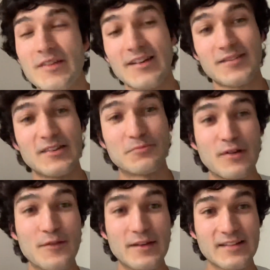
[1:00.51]
That's
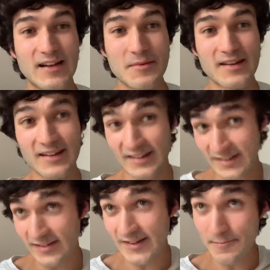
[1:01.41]
perfect timing, isn't it? You
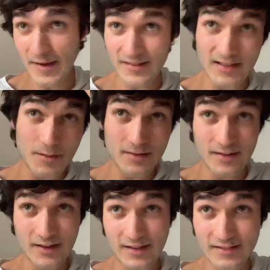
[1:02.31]
can't get better timing than
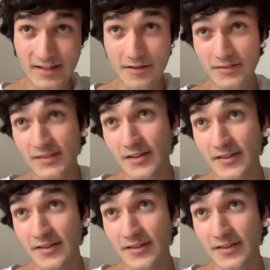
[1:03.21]
that. It's Gavin, Sarah,